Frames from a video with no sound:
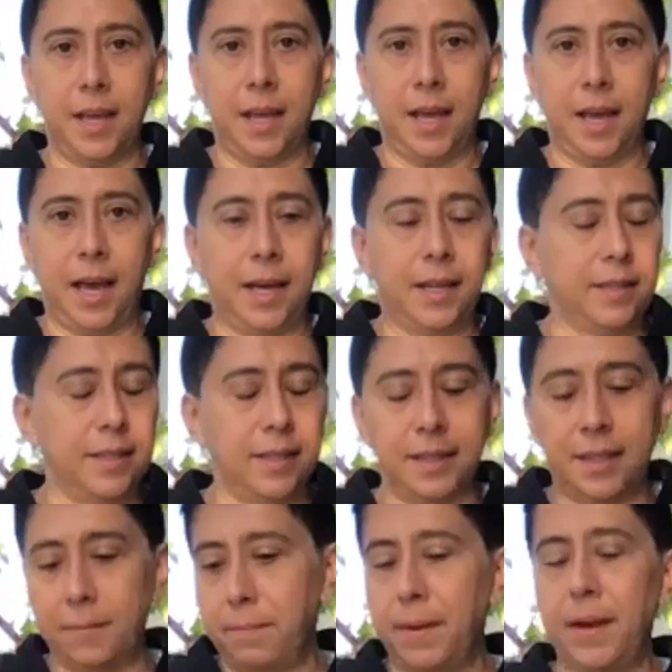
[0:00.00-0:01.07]
until
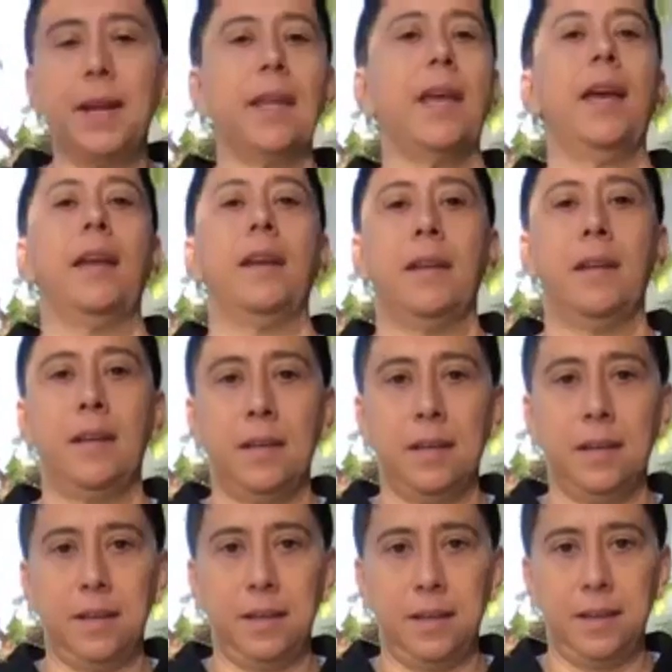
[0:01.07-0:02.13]
the very end.
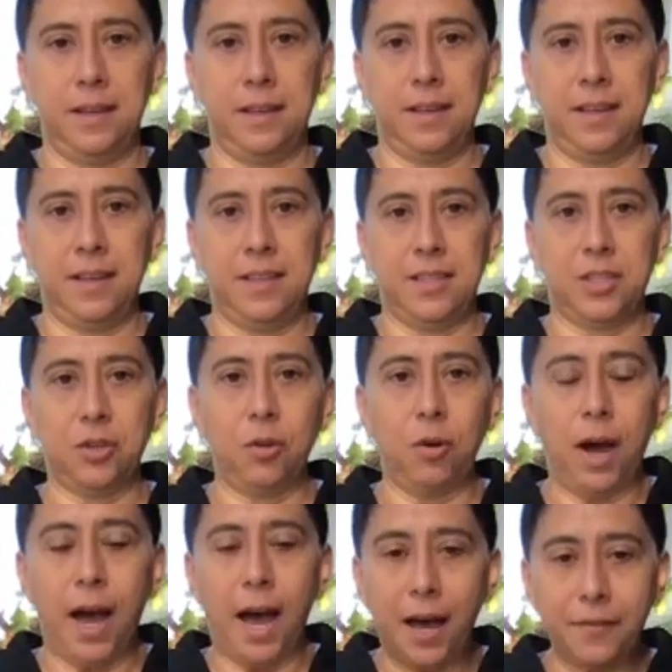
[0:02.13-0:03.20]
So
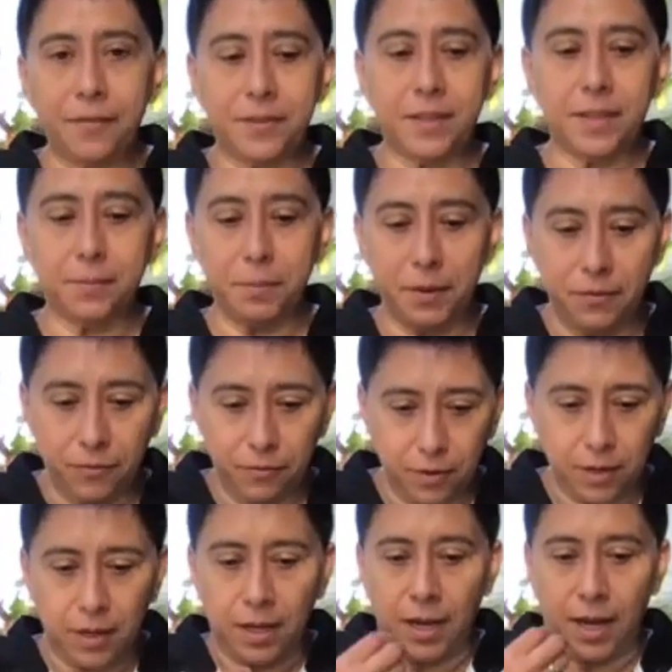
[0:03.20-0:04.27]
after
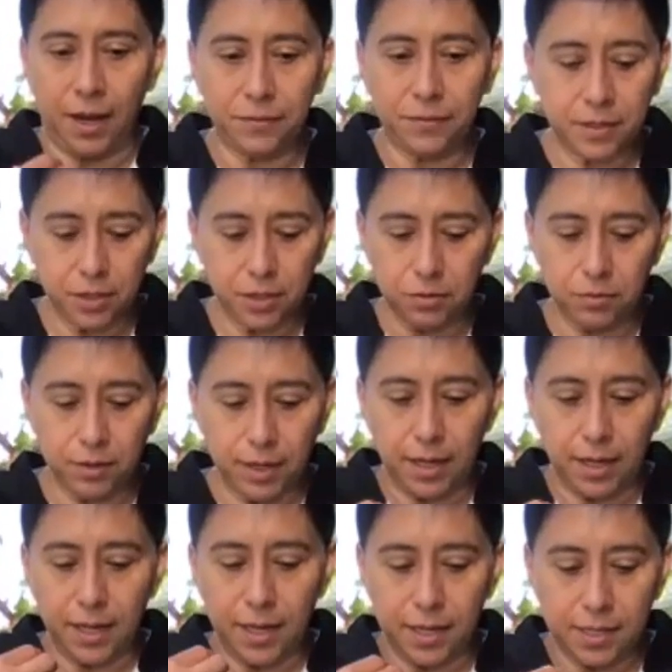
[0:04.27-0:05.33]
you
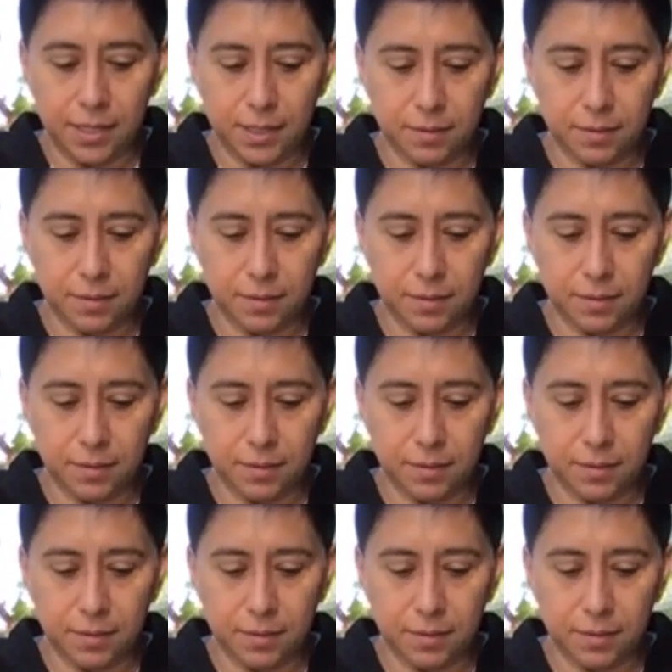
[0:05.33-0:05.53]
release,